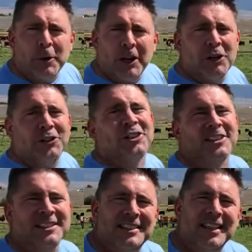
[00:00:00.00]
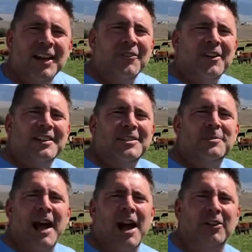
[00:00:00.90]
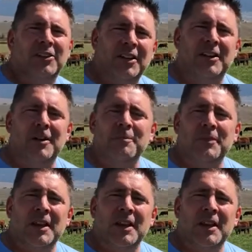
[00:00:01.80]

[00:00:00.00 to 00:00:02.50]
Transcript: producers. We got some cows here.